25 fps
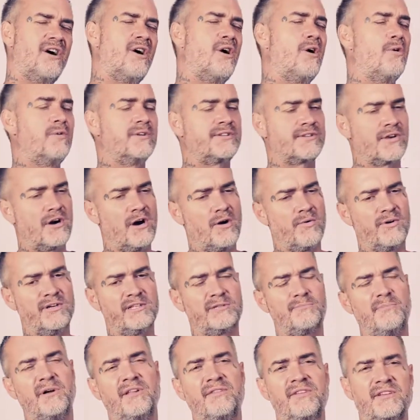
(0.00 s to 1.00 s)
Oh, it's
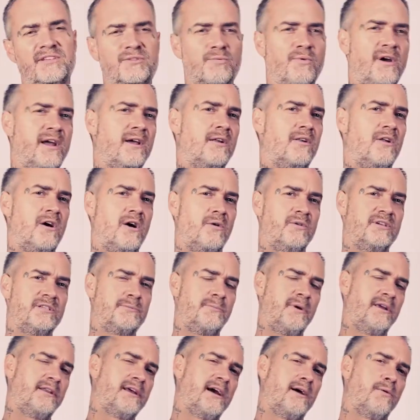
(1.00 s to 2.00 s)
always been this way, it'll always
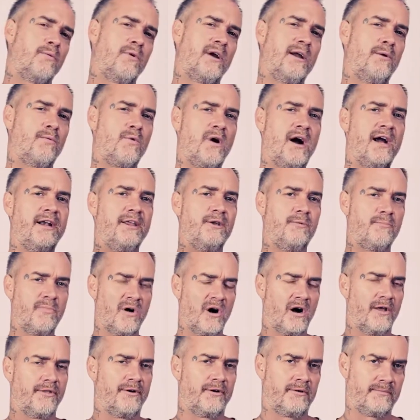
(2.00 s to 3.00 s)
be that way, why do you
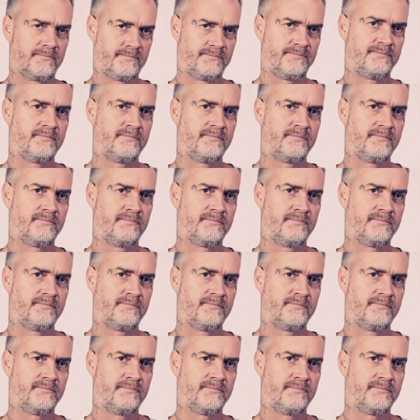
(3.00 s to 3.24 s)
bother?